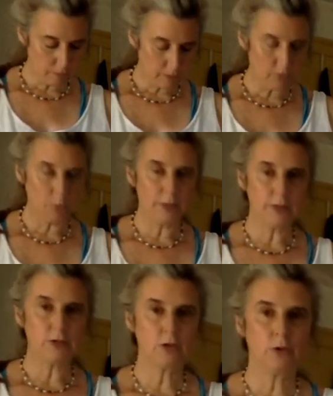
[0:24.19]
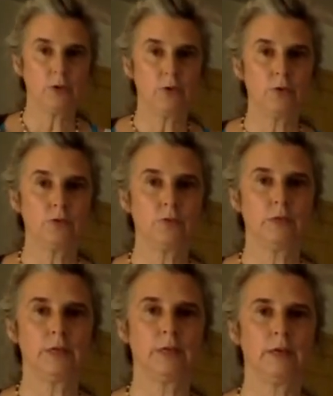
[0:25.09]
Spread the toes,
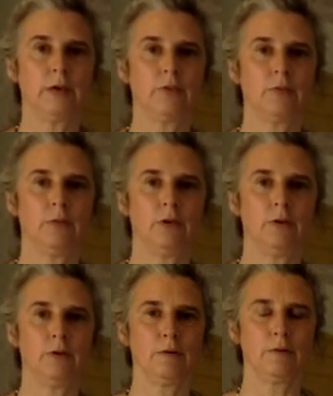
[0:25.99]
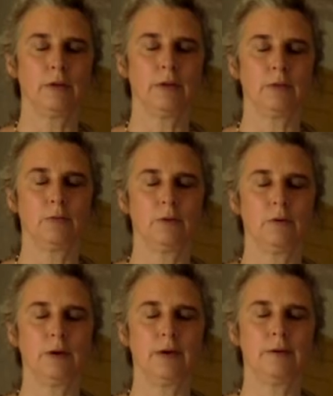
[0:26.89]
really connect with the earth, connect with
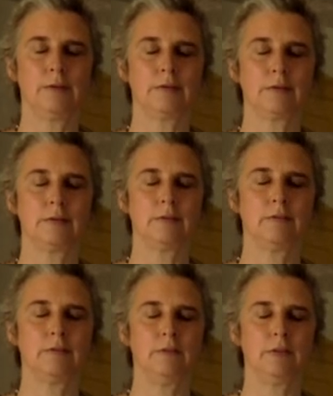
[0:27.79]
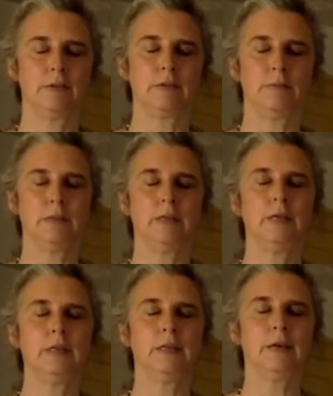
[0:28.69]
the ground. Feel the
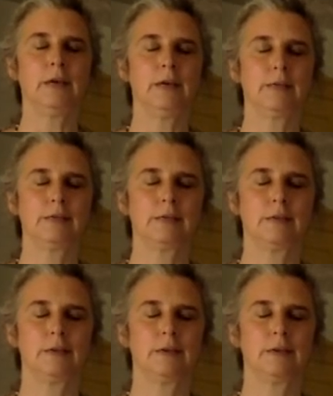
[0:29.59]
stability in the legs.